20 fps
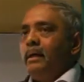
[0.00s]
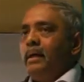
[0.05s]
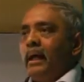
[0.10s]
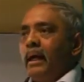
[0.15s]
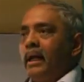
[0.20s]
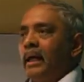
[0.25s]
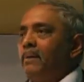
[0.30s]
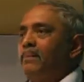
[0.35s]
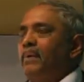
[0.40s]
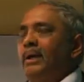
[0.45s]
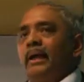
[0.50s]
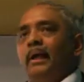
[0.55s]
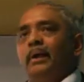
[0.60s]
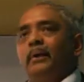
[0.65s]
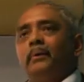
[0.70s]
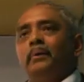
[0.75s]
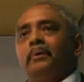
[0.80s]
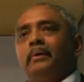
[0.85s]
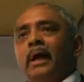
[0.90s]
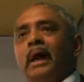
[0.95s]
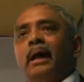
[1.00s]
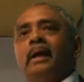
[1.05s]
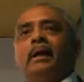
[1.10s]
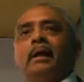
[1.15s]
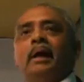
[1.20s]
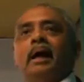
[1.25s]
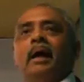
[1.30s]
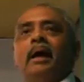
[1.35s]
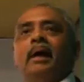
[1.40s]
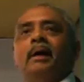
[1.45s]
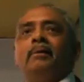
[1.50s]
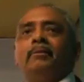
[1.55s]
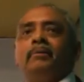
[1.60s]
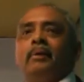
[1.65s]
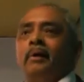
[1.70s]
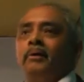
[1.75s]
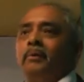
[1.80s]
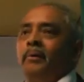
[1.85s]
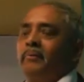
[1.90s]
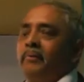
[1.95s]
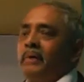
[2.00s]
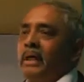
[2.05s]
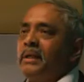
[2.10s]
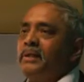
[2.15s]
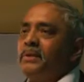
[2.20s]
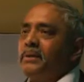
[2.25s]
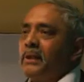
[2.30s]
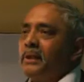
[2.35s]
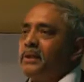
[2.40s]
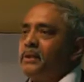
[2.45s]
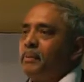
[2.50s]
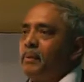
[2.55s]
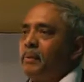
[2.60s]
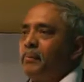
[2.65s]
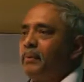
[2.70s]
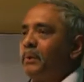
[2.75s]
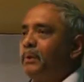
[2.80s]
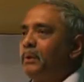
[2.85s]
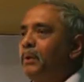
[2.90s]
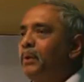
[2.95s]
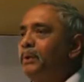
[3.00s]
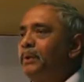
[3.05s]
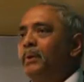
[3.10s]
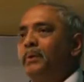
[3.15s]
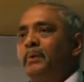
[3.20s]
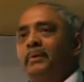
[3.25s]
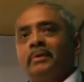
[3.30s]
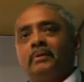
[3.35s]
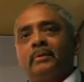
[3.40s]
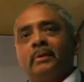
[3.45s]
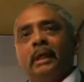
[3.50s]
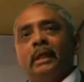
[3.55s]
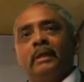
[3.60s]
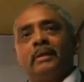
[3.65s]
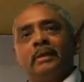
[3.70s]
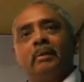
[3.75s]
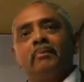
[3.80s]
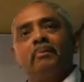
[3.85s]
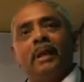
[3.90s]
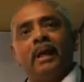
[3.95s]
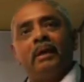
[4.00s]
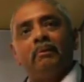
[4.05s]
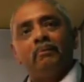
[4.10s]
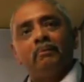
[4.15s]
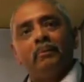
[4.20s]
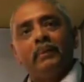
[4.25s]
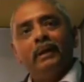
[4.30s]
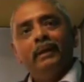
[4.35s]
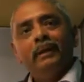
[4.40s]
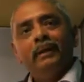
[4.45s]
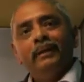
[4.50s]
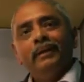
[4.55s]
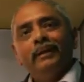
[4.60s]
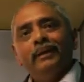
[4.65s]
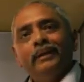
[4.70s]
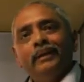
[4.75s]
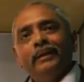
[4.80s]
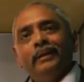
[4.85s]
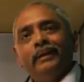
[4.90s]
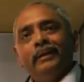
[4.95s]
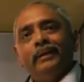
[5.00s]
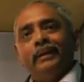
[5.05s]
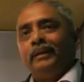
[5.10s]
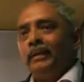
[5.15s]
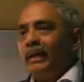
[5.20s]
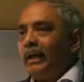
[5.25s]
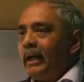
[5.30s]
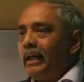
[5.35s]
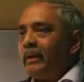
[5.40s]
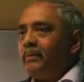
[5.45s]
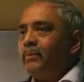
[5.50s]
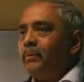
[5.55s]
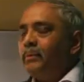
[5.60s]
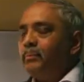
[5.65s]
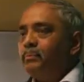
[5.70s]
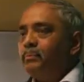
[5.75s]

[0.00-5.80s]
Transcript: And let me tell you, 9.5 out of 10 salespeople go through this at some time in their life.